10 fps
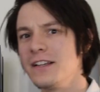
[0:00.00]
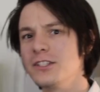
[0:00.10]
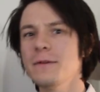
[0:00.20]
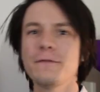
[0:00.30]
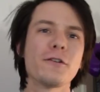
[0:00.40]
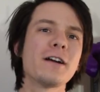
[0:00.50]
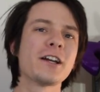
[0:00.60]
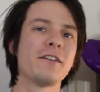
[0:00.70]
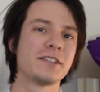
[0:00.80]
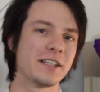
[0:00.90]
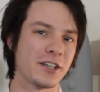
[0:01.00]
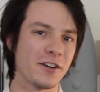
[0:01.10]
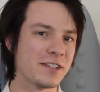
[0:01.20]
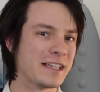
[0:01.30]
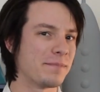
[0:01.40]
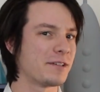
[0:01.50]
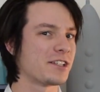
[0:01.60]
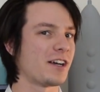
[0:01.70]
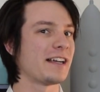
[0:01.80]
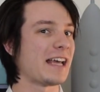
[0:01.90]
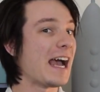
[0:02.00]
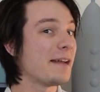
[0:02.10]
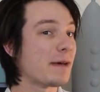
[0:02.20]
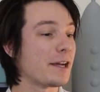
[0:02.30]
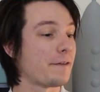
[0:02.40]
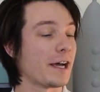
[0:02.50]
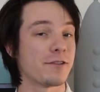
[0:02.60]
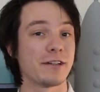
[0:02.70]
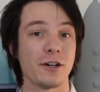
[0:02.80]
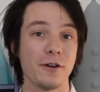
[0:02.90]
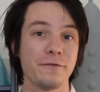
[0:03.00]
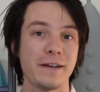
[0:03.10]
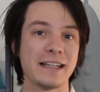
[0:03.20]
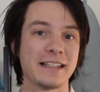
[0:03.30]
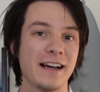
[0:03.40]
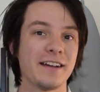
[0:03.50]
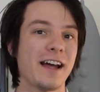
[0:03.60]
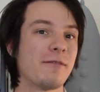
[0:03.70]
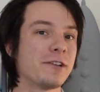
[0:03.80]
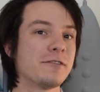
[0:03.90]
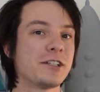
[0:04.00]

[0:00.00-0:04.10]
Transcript: So before I go into the concept, design, and manufacturing of Vanguard, I want to